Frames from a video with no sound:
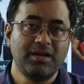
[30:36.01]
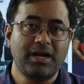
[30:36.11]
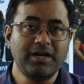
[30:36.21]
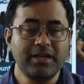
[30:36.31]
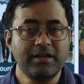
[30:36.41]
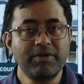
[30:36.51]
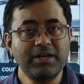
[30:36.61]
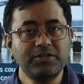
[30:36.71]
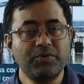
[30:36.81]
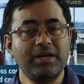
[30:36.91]
and
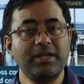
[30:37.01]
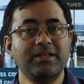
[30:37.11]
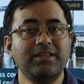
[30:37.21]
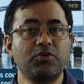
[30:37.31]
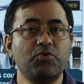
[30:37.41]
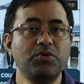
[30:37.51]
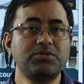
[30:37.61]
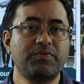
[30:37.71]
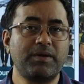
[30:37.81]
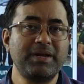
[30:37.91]
eventually the
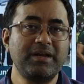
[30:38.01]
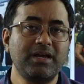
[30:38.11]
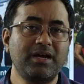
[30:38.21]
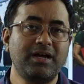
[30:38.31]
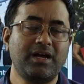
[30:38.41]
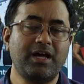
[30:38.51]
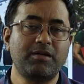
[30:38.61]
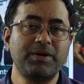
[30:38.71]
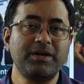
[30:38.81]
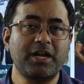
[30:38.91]
goods from India are
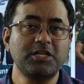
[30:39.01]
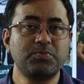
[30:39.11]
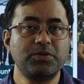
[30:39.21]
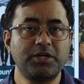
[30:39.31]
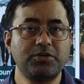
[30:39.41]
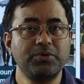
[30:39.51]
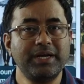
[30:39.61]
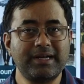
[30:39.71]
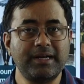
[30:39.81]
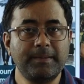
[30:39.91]
being transported to
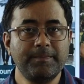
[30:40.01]
Italy.